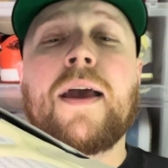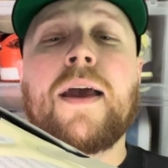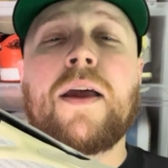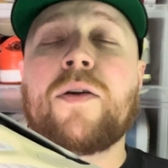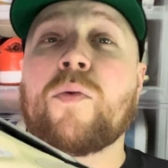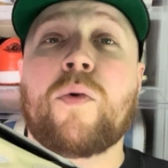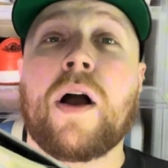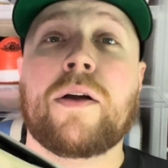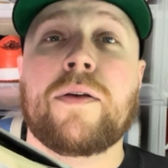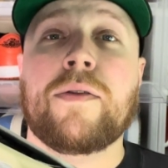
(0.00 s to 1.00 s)
and
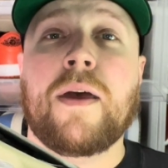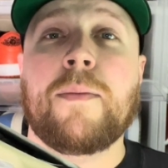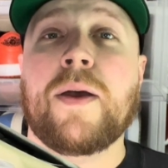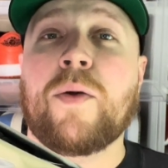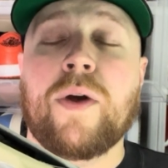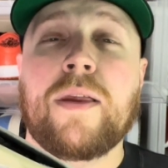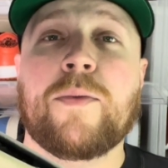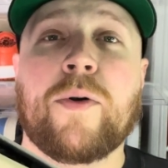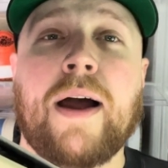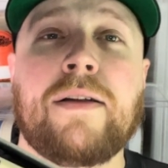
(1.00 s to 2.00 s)
rock them and wear
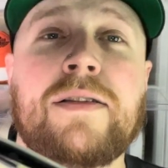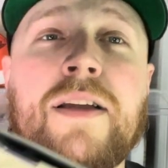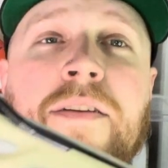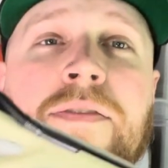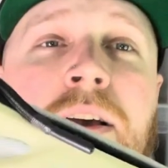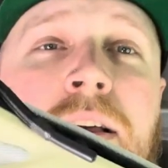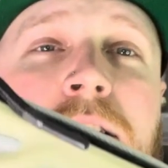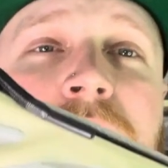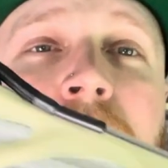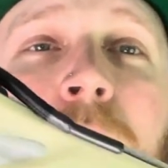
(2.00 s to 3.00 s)
them around and stuff.
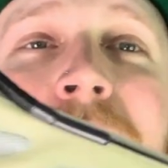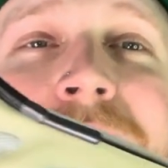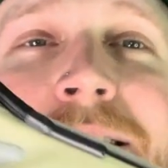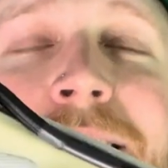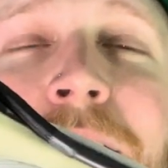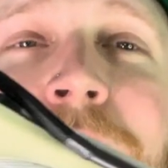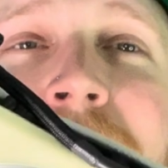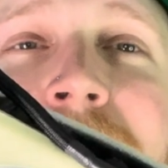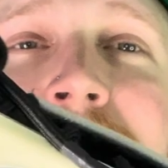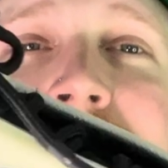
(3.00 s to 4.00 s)
The silhouette itself
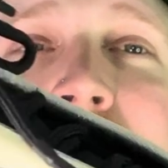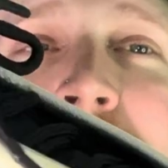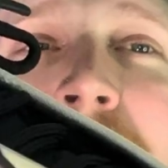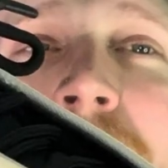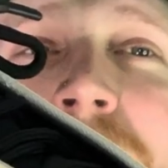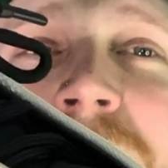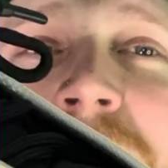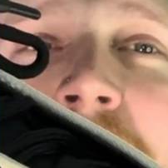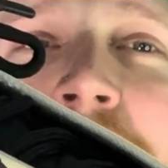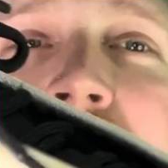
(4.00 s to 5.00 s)
is something that's
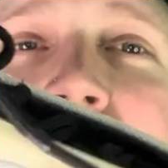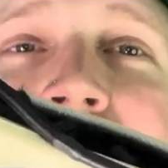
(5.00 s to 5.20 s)
definitely